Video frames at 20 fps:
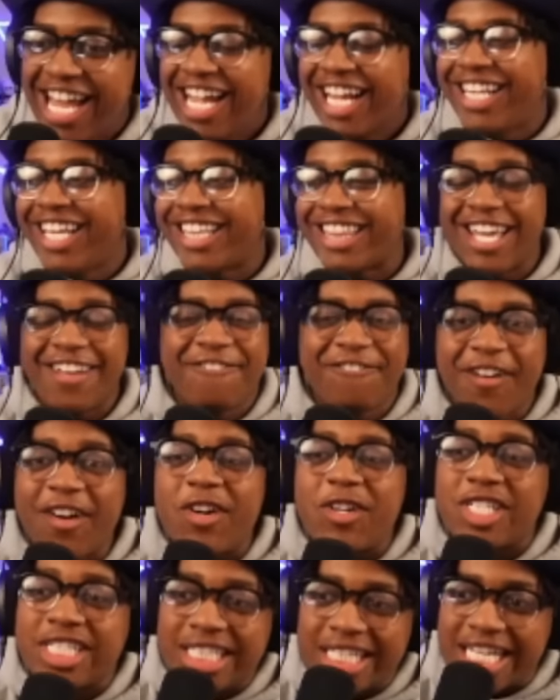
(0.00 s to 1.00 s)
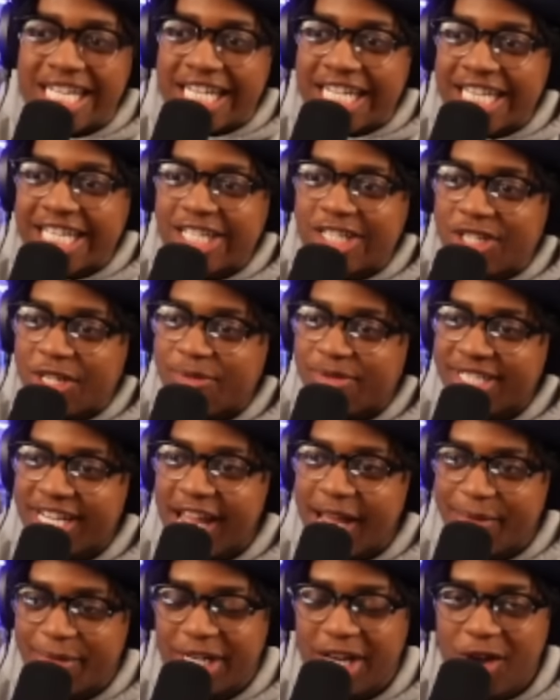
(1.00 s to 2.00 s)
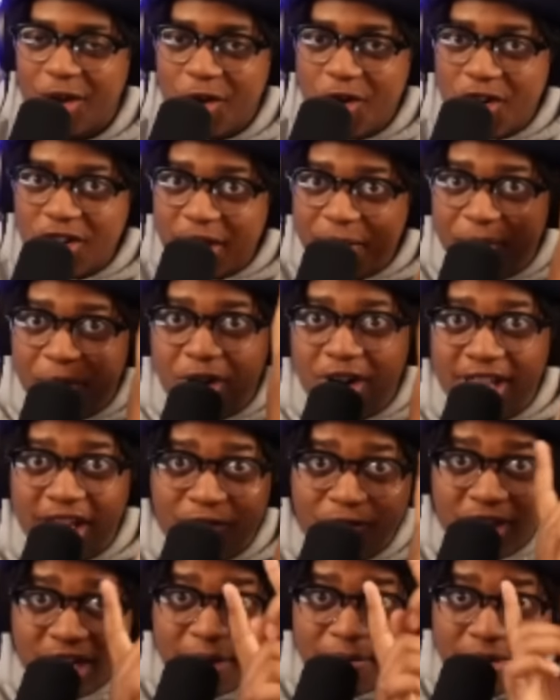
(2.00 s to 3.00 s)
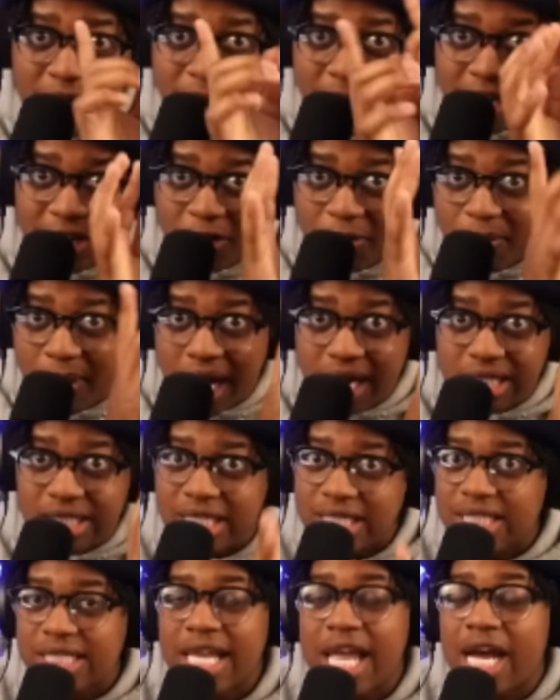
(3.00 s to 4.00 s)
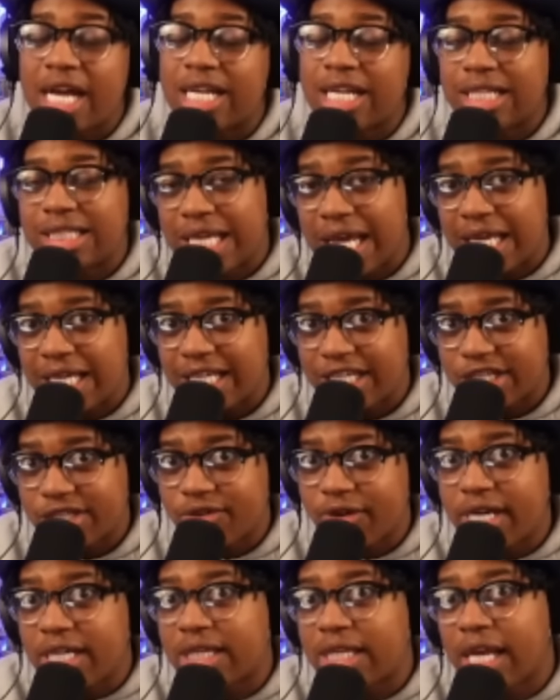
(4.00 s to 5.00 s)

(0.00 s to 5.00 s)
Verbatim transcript: click that first link in the description down below, or the bar that ran above my little box just now, and they'll take you straight